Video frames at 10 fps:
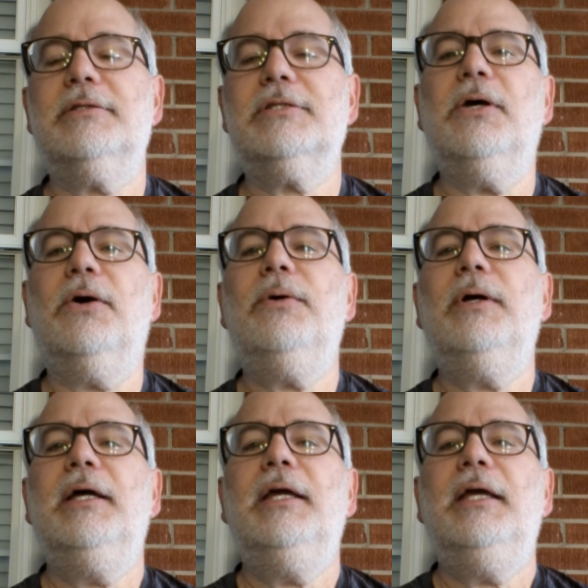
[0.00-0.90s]

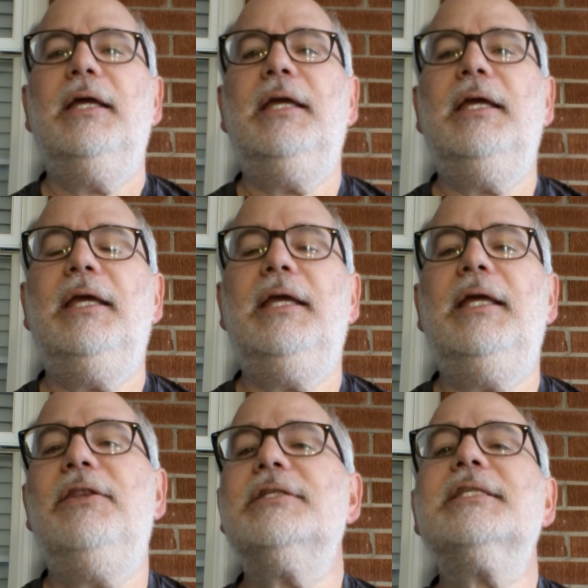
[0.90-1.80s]
So
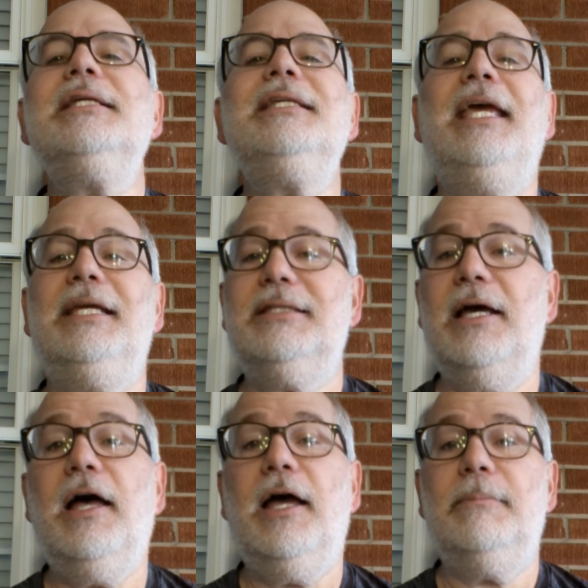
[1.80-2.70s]
this can take
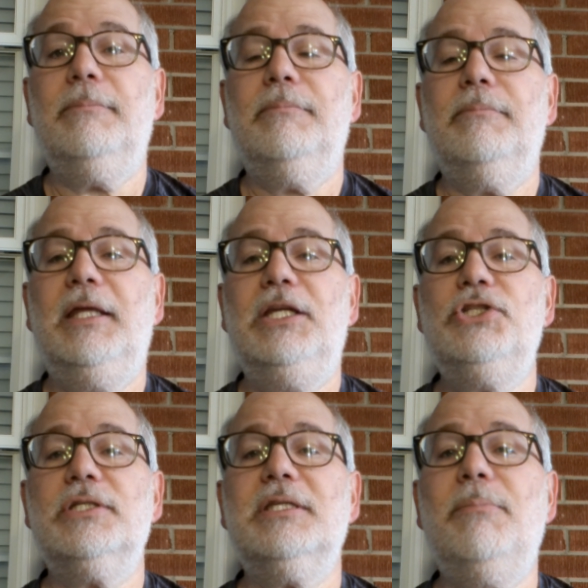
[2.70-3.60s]
time, and it
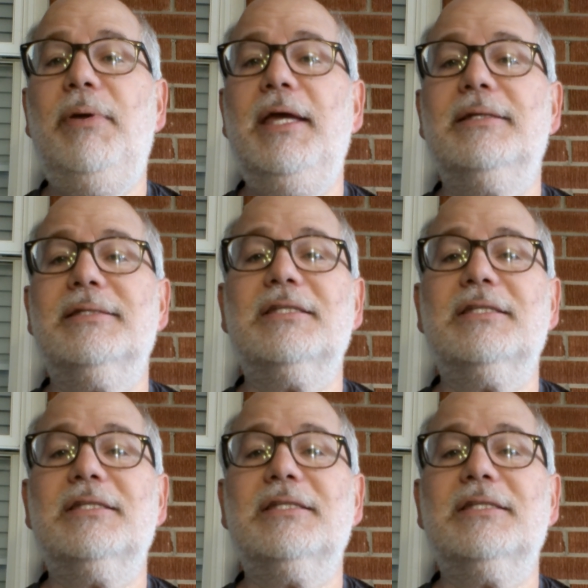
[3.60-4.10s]
just depends.